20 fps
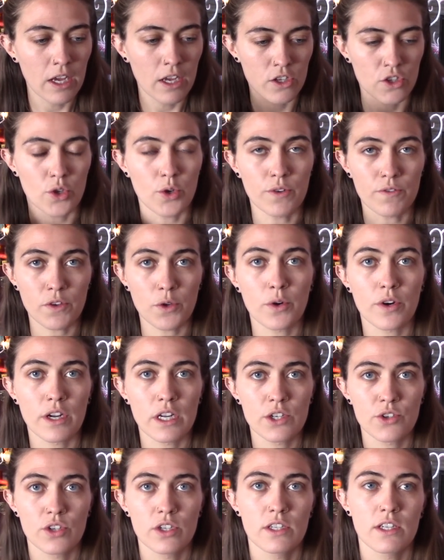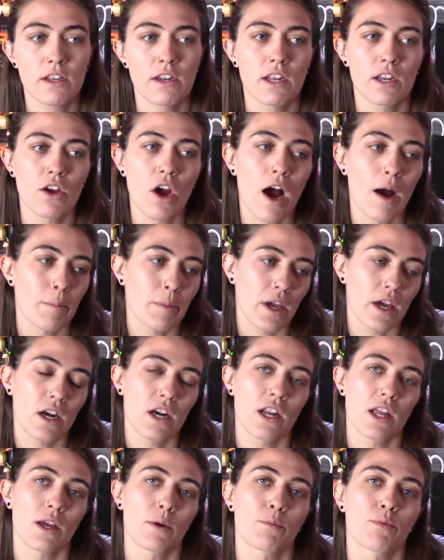So if you are interested in copy
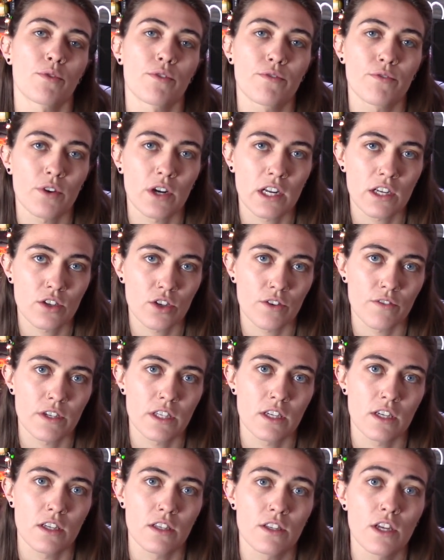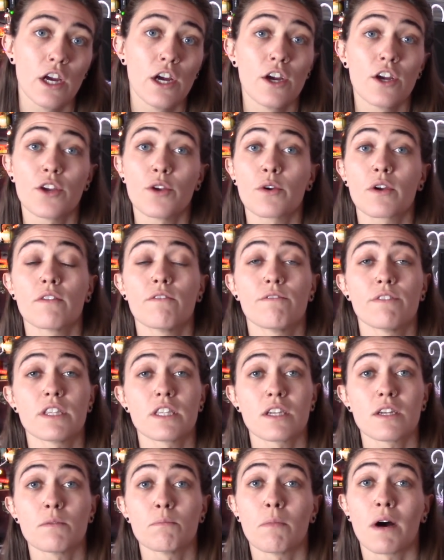editing and proofreading services, you can
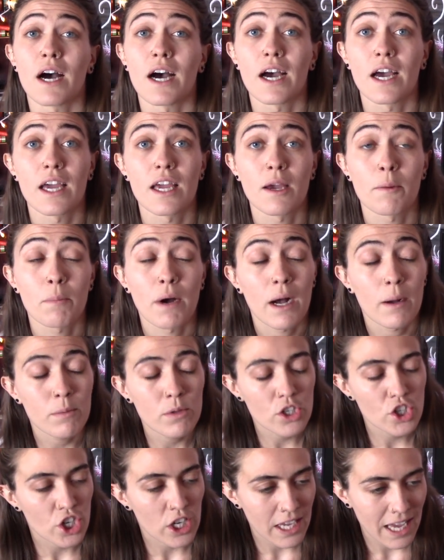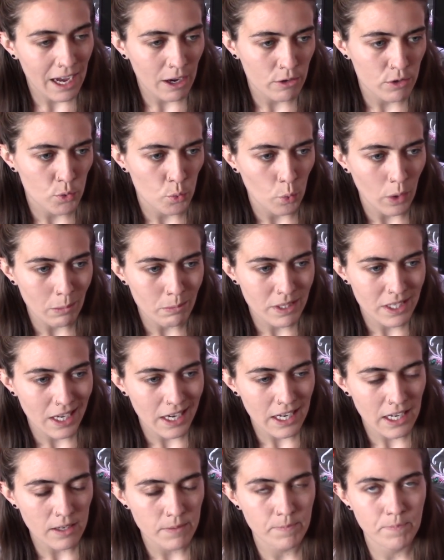visit my publishing house
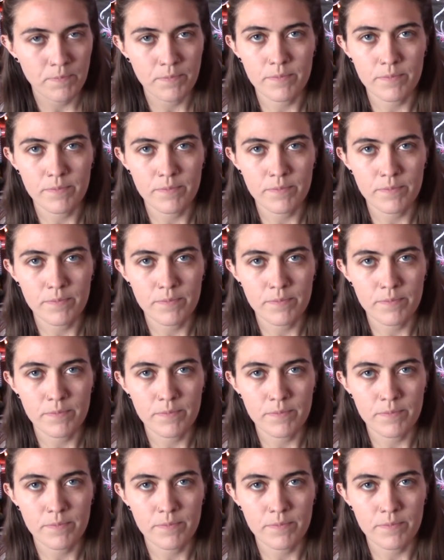website.